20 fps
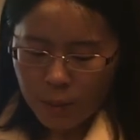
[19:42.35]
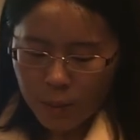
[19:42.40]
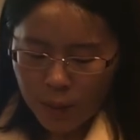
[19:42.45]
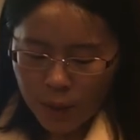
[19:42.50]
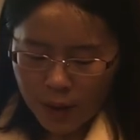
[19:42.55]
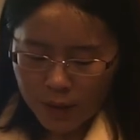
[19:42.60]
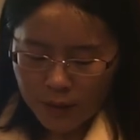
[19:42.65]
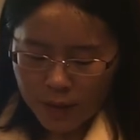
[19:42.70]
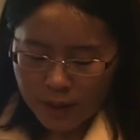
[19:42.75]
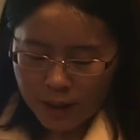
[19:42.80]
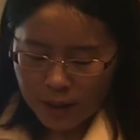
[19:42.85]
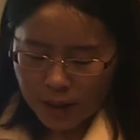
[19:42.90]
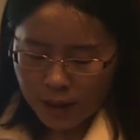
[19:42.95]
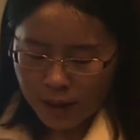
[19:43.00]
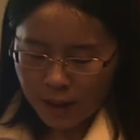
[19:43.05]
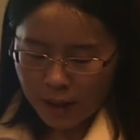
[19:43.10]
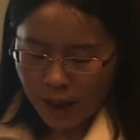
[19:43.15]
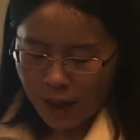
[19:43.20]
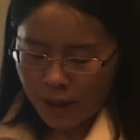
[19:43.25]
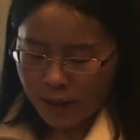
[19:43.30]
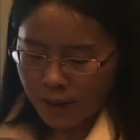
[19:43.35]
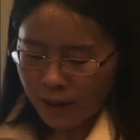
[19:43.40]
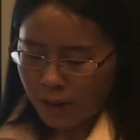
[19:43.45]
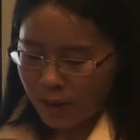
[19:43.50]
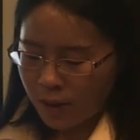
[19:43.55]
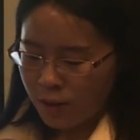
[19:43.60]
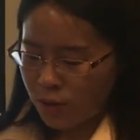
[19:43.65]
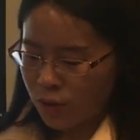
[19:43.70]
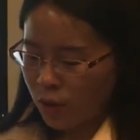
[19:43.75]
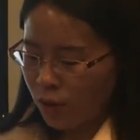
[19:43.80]
Preventing and
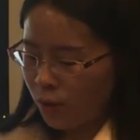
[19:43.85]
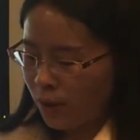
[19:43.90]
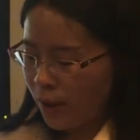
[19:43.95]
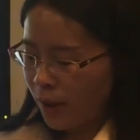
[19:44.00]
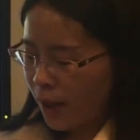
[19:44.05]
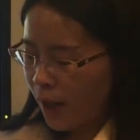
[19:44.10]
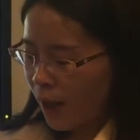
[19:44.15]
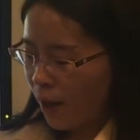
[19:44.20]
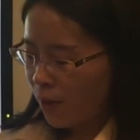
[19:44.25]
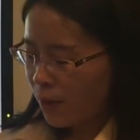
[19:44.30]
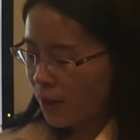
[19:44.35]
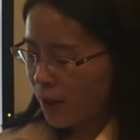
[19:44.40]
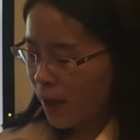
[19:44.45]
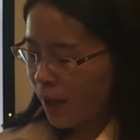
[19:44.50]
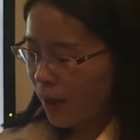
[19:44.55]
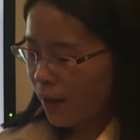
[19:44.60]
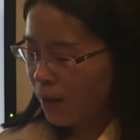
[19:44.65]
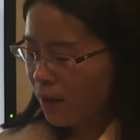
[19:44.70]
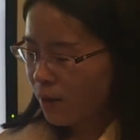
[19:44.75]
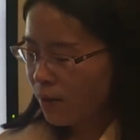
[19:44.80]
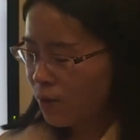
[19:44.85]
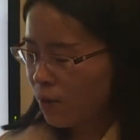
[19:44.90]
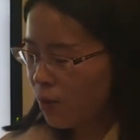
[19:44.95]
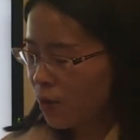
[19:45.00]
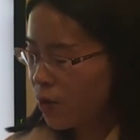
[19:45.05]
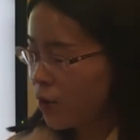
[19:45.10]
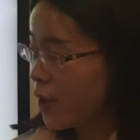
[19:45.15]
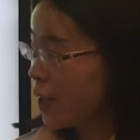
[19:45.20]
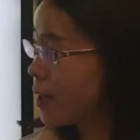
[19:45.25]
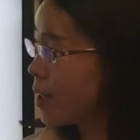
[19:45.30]
controlling
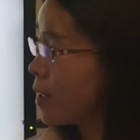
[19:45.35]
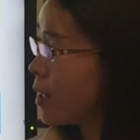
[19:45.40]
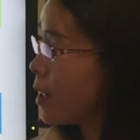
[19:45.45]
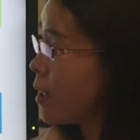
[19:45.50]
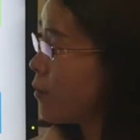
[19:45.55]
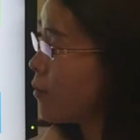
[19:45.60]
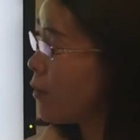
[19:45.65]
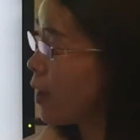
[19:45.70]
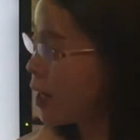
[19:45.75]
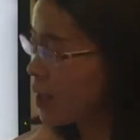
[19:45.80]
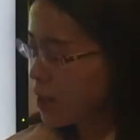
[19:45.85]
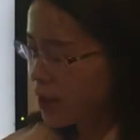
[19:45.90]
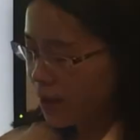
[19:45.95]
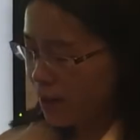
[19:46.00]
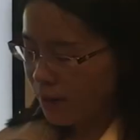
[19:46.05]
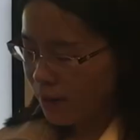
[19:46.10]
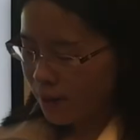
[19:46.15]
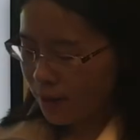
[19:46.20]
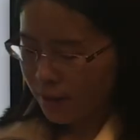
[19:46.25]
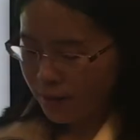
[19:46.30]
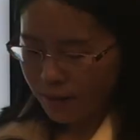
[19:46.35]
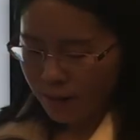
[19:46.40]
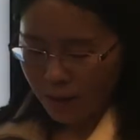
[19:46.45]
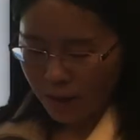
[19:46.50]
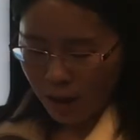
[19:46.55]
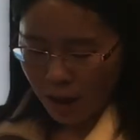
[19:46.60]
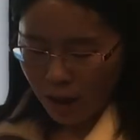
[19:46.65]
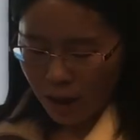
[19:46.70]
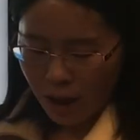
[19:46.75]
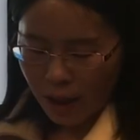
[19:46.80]
healthcare-associated infections
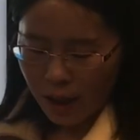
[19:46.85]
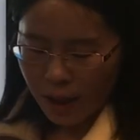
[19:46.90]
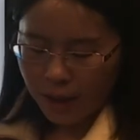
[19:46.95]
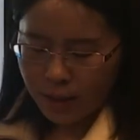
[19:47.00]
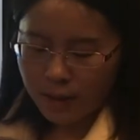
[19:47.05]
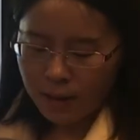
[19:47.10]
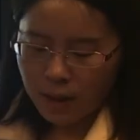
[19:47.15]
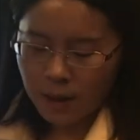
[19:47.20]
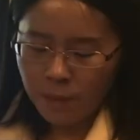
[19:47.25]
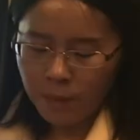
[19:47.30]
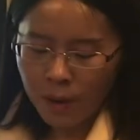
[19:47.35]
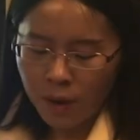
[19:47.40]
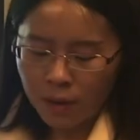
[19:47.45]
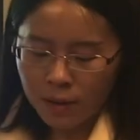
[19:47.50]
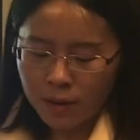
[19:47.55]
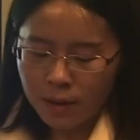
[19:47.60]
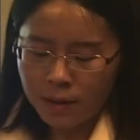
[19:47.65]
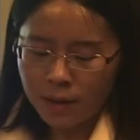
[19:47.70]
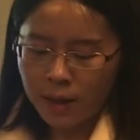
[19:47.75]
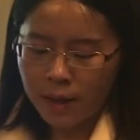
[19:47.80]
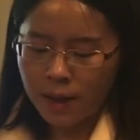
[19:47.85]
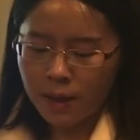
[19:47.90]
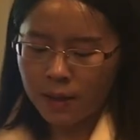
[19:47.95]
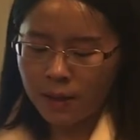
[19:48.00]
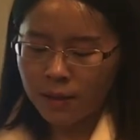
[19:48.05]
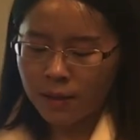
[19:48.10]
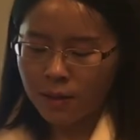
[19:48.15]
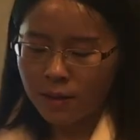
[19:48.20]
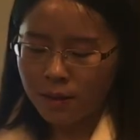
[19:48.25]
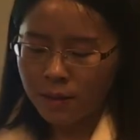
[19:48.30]
is important in
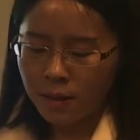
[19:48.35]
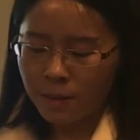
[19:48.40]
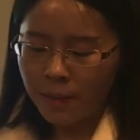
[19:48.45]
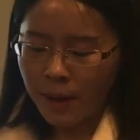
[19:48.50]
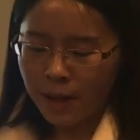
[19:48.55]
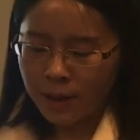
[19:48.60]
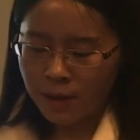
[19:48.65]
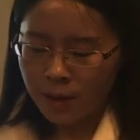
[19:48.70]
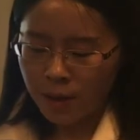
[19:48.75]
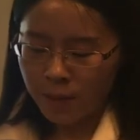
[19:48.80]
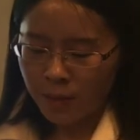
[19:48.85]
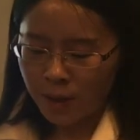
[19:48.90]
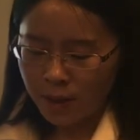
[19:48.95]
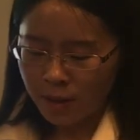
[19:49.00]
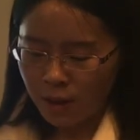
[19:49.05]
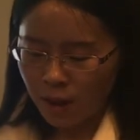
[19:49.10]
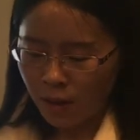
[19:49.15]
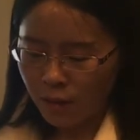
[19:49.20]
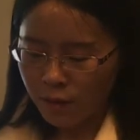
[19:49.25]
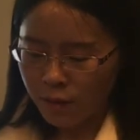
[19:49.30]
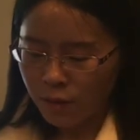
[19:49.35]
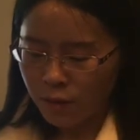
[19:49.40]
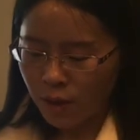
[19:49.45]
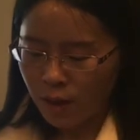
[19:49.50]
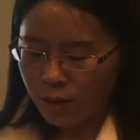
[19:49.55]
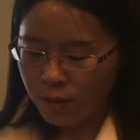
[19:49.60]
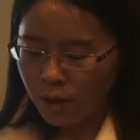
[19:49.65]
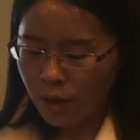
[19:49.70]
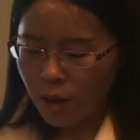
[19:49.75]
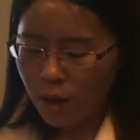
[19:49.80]
the nursing management of
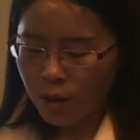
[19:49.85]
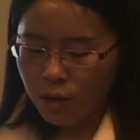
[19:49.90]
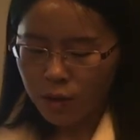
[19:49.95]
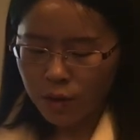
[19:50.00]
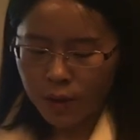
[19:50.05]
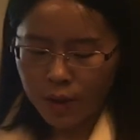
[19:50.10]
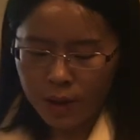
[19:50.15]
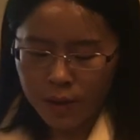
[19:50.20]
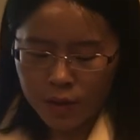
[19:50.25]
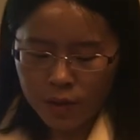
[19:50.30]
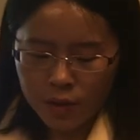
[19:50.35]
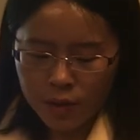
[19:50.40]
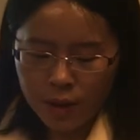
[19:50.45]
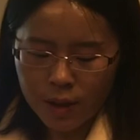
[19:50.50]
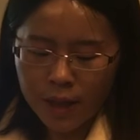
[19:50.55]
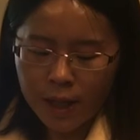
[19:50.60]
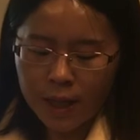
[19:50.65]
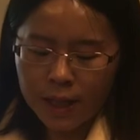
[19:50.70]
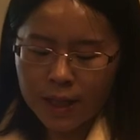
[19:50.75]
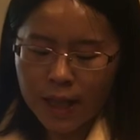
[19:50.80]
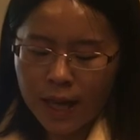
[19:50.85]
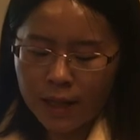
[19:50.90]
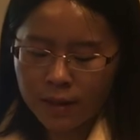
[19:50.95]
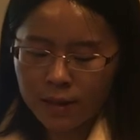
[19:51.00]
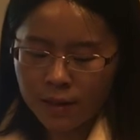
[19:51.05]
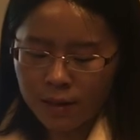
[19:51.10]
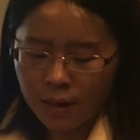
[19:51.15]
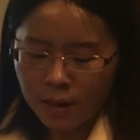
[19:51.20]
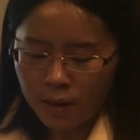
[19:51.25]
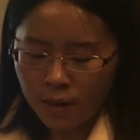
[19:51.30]
John to ensure he
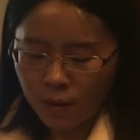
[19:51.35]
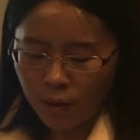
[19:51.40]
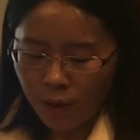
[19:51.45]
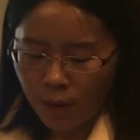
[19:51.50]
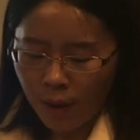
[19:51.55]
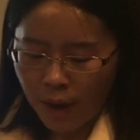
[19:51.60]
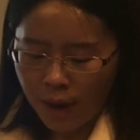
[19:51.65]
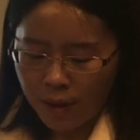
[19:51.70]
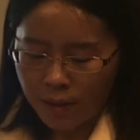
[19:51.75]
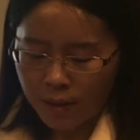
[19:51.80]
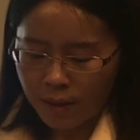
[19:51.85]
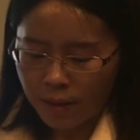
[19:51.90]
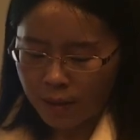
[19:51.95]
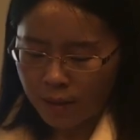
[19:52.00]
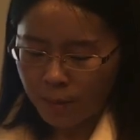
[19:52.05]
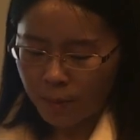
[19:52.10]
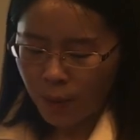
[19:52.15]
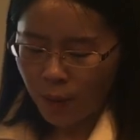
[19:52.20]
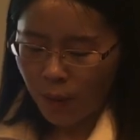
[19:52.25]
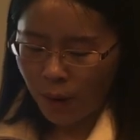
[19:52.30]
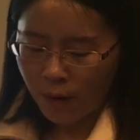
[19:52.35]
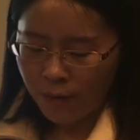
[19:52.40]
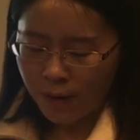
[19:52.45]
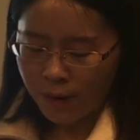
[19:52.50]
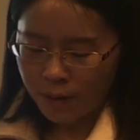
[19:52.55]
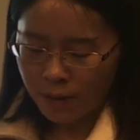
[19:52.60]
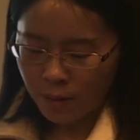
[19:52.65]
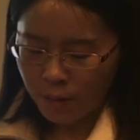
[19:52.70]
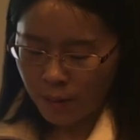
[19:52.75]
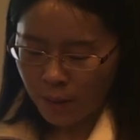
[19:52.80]
doesn't acquire a
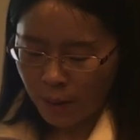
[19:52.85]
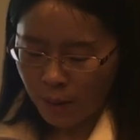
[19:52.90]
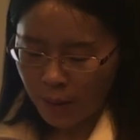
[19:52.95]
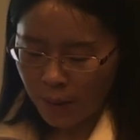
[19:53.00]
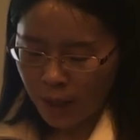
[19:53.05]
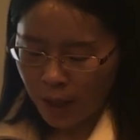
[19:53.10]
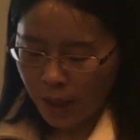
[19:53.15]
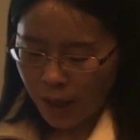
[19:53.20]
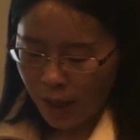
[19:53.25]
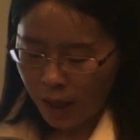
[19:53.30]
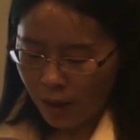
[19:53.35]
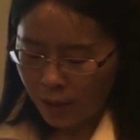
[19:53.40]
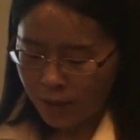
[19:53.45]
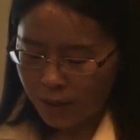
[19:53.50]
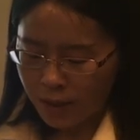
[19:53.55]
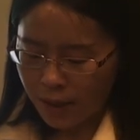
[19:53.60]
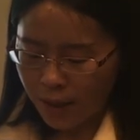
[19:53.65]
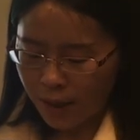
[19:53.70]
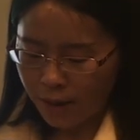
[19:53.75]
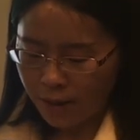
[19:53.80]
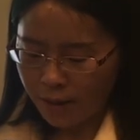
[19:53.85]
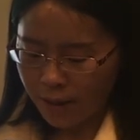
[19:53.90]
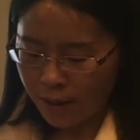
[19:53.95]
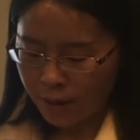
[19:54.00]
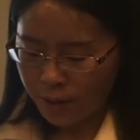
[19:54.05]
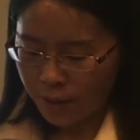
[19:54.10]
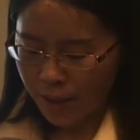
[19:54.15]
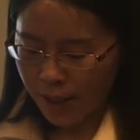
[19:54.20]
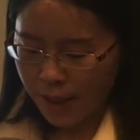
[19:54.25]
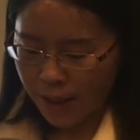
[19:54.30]
preventable
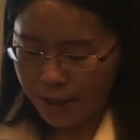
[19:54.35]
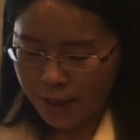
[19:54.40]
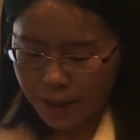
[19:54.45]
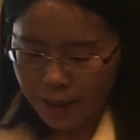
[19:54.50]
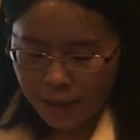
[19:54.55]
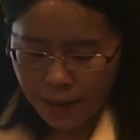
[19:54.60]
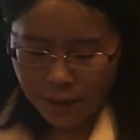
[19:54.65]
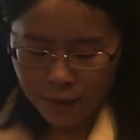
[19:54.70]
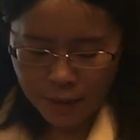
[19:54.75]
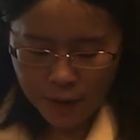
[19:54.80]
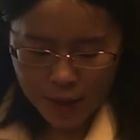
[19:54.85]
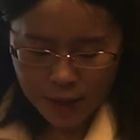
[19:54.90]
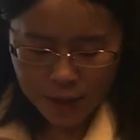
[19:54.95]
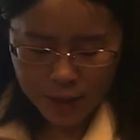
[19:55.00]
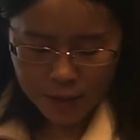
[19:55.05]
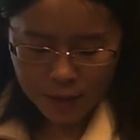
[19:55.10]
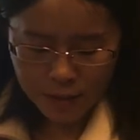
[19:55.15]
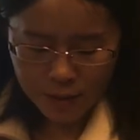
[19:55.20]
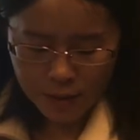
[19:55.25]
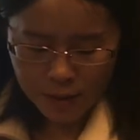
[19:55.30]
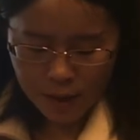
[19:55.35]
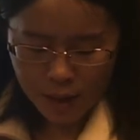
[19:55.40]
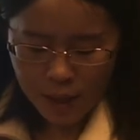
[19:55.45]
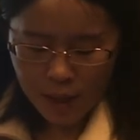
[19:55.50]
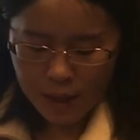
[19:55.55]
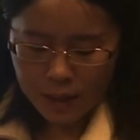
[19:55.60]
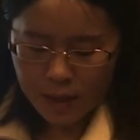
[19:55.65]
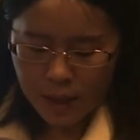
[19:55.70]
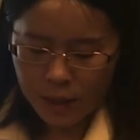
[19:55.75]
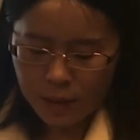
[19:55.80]
healthcare-related infection
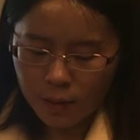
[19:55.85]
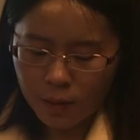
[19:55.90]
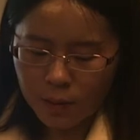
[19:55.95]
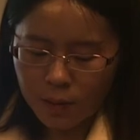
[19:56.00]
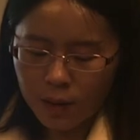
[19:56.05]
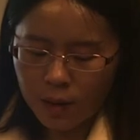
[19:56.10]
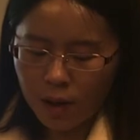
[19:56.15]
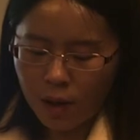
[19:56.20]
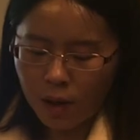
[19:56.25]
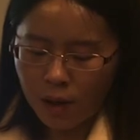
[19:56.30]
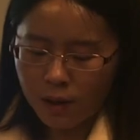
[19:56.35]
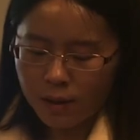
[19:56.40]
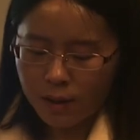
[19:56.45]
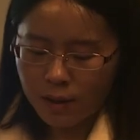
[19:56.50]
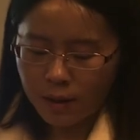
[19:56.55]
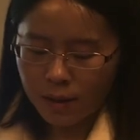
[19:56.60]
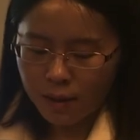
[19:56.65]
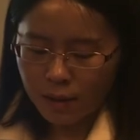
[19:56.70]
that would cause